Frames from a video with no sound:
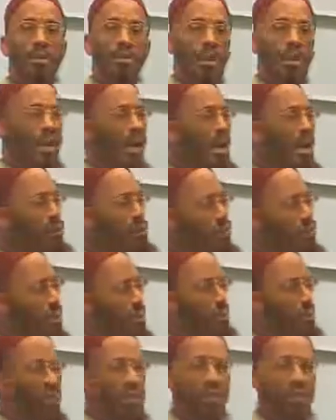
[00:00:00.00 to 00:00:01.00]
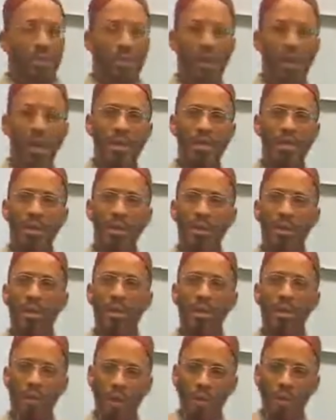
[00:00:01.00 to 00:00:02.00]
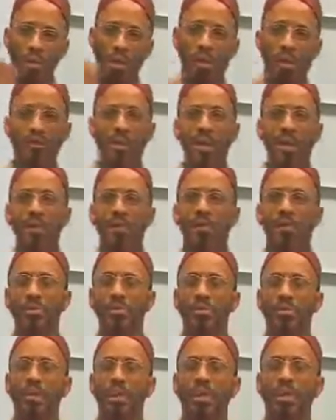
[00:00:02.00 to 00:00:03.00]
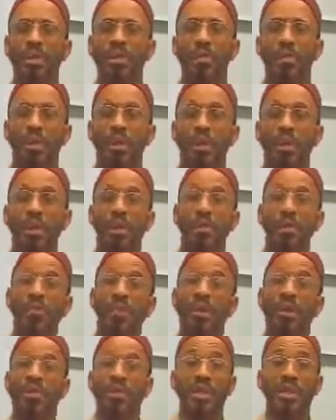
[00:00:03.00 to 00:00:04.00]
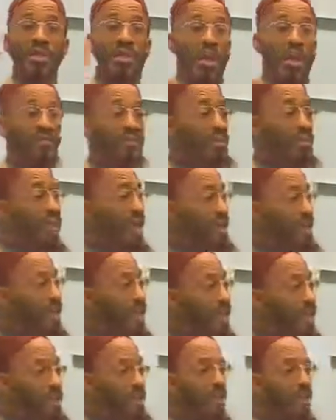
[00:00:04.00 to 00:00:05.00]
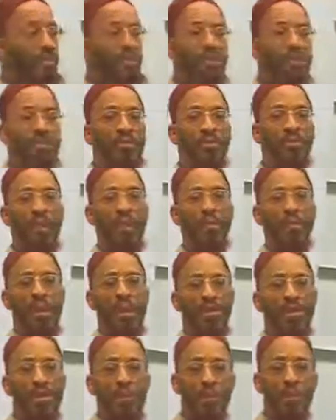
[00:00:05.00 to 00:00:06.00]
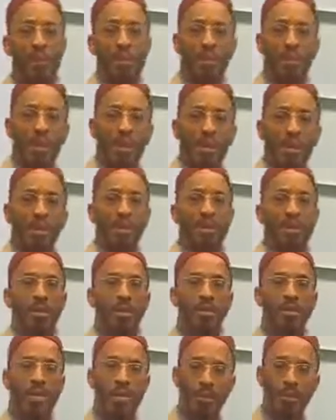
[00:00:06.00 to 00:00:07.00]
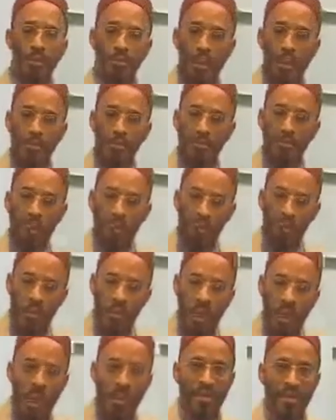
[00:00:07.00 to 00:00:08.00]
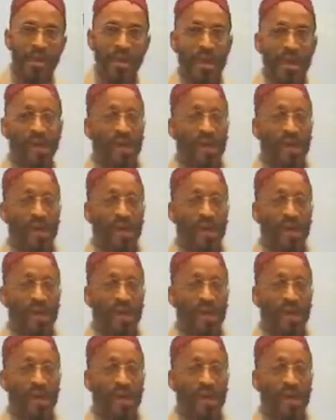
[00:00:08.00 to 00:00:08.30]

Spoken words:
Tell her how you're displeased with her conduct. Warn her, tell her don't do that anymore. Then he says after that, separate from her bed. Separate from the bed.